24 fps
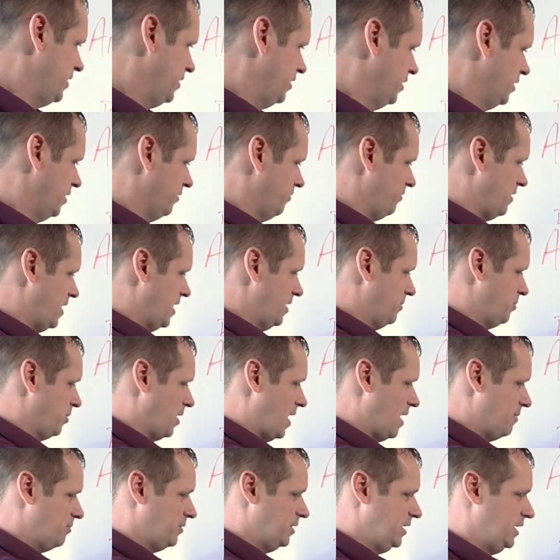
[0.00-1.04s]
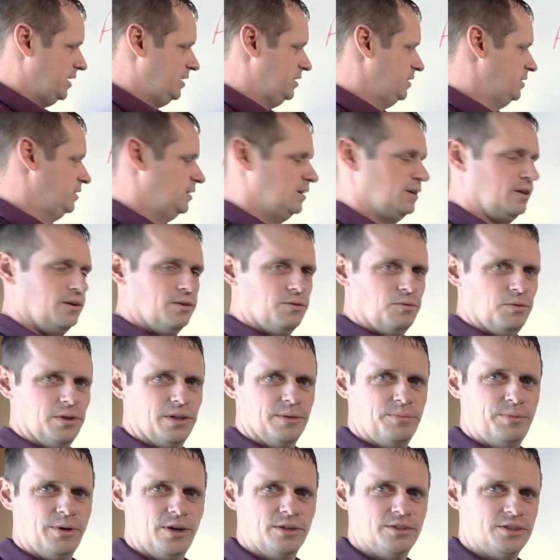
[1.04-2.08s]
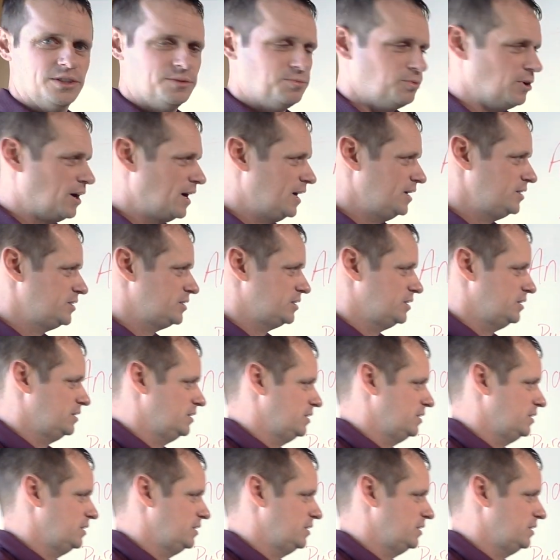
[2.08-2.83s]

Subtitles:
You're going to find a property with a purchase price,